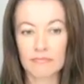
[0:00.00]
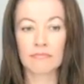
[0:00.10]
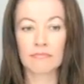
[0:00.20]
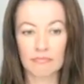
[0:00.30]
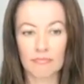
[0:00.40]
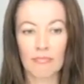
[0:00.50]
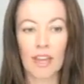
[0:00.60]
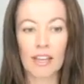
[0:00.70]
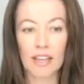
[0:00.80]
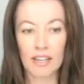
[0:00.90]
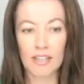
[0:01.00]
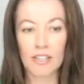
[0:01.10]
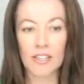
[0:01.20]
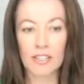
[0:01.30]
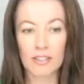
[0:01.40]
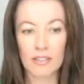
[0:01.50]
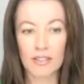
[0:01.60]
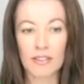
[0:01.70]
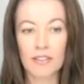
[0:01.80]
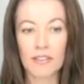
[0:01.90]

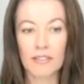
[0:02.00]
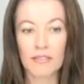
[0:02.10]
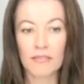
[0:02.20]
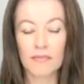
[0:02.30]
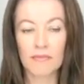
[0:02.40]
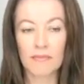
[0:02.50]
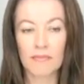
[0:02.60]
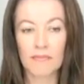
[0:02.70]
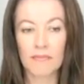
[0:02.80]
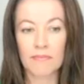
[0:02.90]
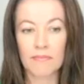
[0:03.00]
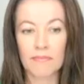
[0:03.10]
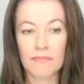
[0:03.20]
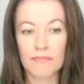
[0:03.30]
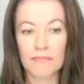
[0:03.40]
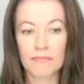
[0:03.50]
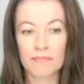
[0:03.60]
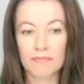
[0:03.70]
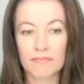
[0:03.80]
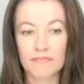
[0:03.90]

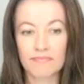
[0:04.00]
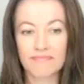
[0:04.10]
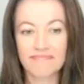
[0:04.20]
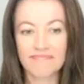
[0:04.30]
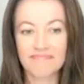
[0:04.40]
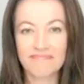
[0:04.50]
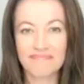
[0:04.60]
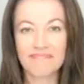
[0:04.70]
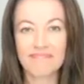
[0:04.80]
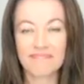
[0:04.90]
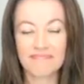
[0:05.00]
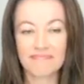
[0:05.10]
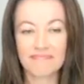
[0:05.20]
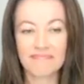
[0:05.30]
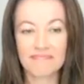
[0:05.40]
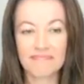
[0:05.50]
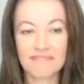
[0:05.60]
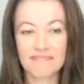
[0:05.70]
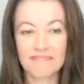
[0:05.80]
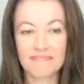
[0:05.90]

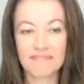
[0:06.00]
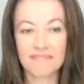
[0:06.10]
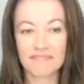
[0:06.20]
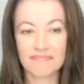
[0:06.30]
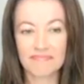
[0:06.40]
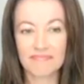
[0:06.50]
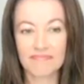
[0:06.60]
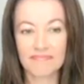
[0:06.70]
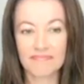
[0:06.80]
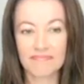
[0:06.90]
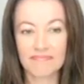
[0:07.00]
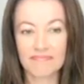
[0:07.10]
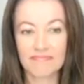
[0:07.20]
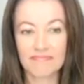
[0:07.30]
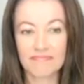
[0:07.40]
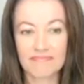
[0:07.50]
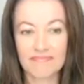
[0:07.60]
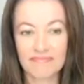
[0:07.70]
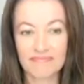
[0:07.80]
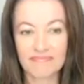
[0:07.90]

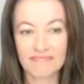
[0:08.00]
This person isn't speaking.